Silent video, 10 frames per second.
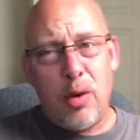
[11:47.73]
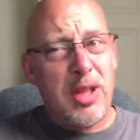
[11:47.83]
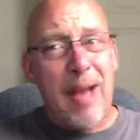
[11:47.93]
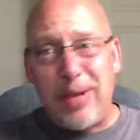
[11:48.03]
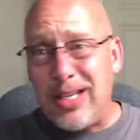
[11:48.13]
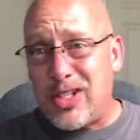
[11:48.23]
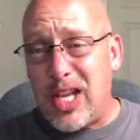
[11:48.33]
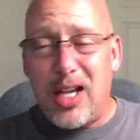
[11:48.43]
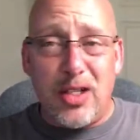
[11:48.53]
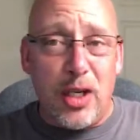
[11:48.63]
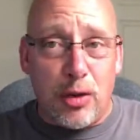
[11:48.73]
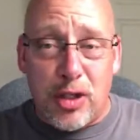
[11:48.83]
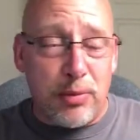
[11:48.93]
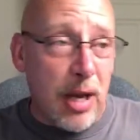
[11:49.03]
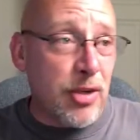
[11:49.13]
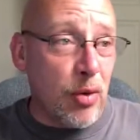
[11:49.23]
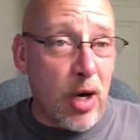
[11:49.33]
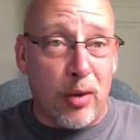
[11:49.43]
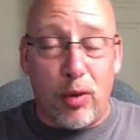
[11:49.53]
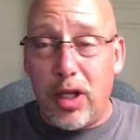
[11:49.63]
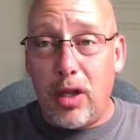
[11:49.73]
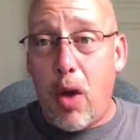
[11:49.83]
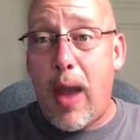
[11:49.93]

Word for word: you know, with that being said, you know, sometimes I run a really